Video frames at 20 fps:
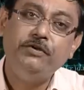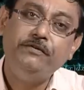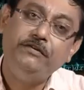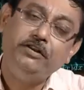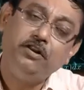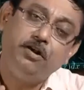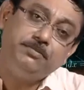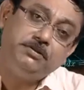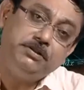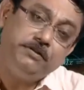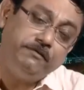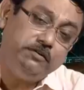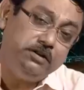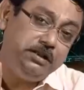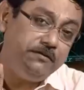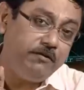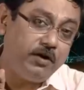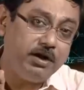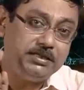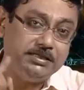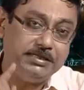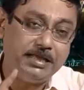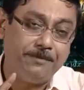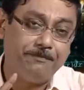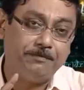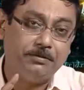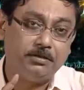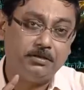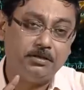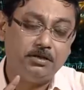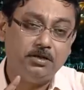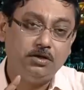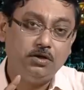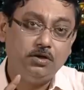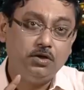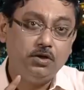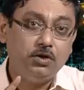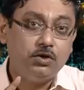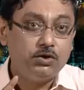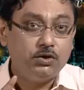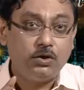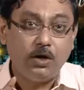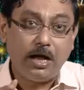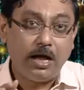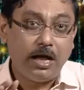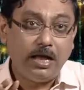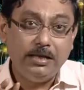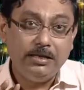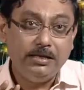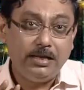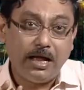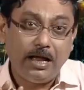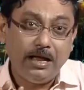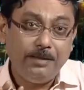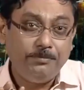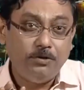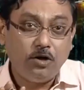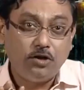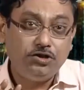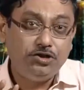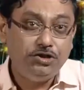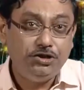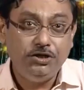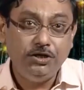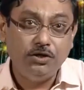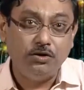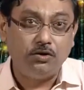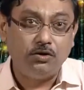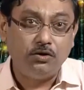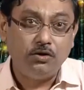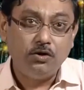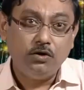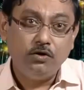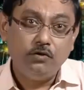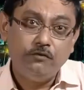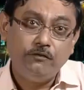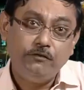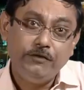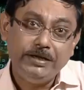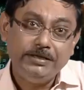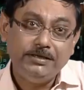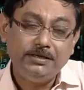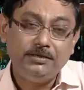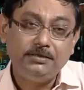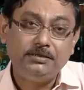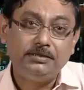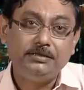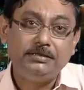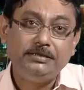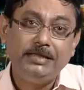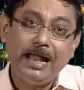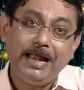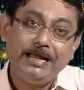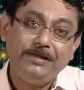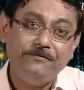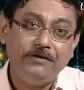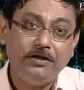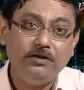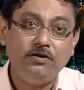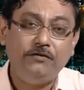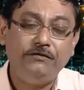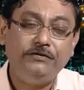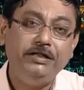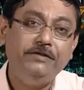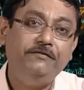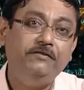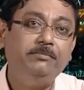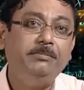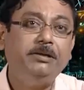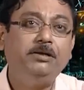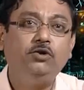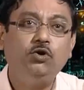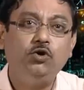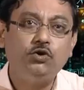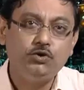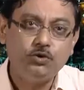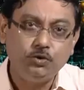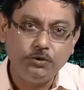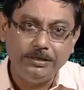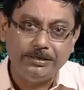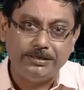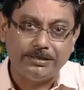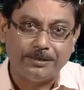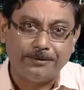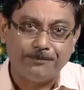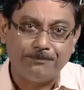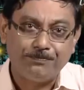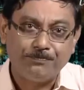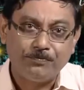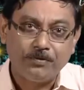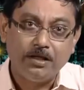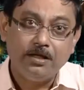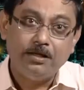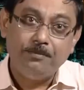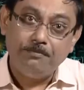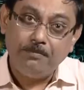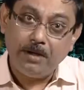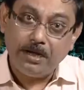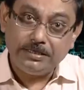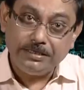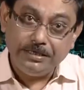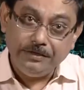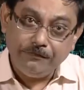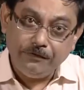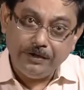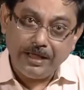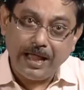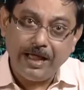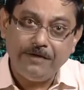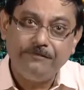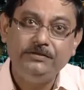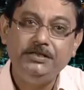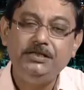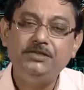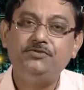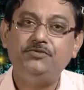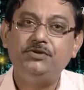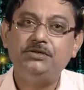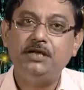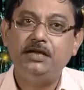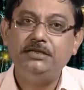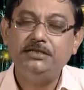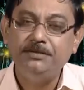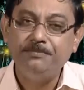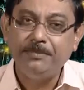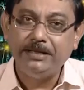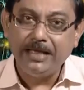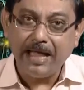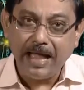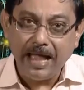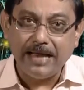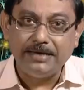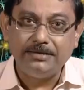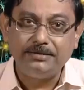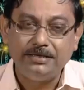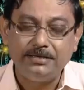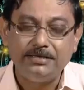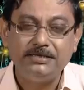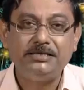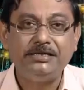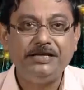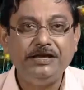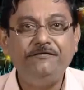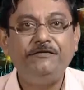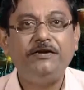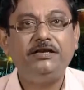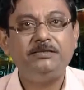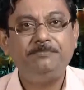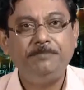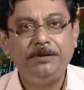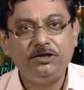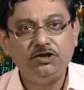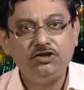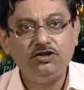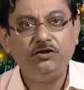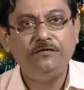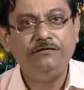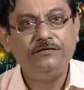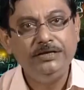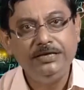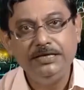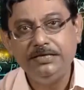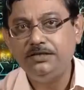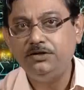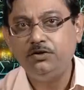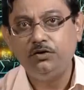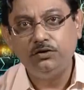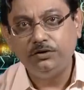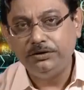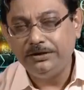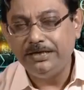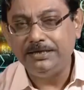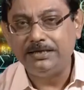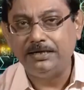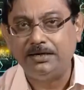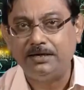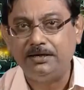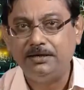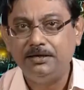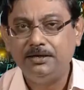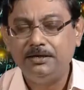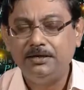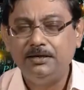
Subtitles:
we will observe only one sample. So I'm not sure whether that value of T will be close to theta. But if we have this result in my hand, that is if expectation of T is equal to theta,